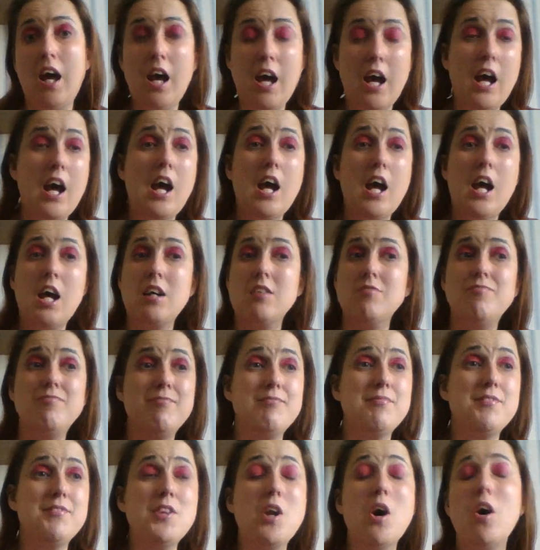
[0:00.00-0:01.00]

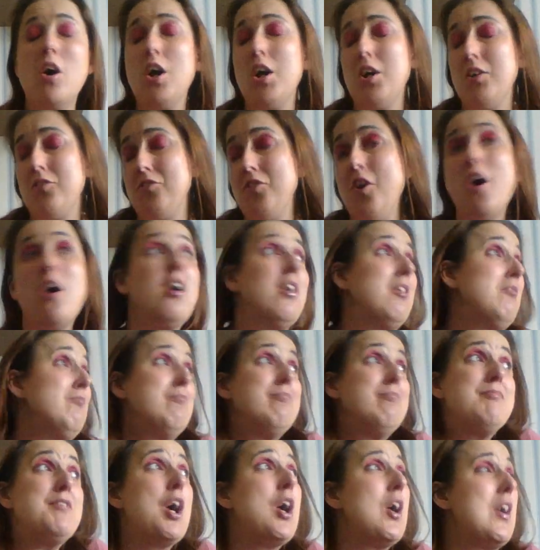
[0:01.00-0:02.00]
um, not, not a
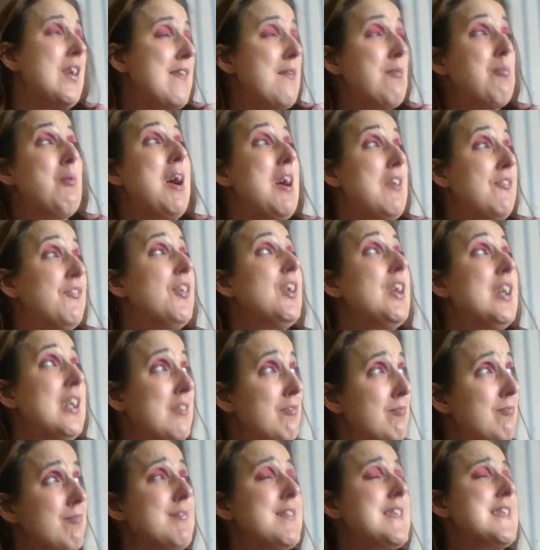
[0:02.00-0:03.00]
nice weather
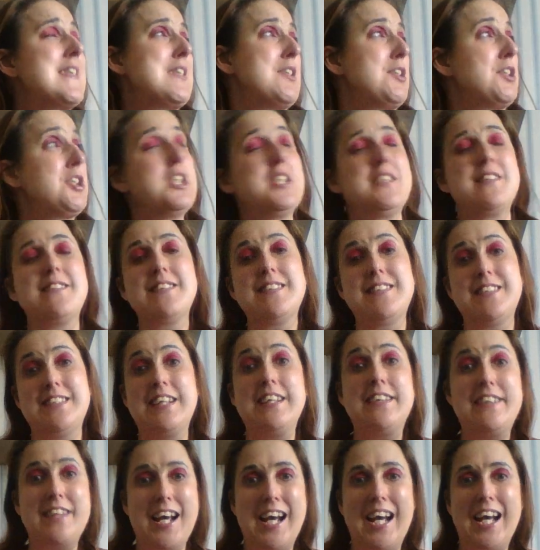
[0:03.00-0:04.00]
such as
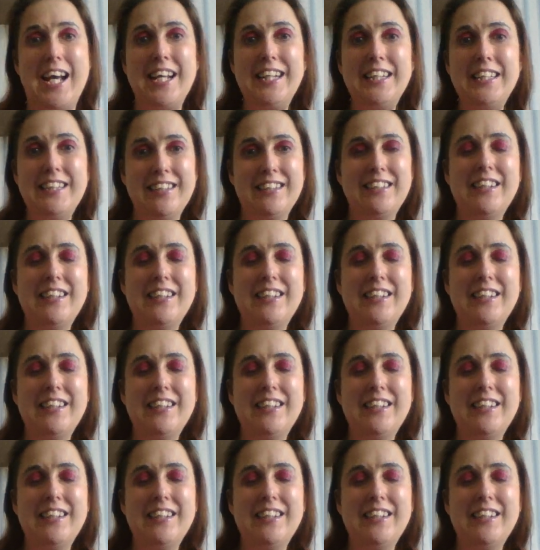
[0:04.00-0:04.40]
today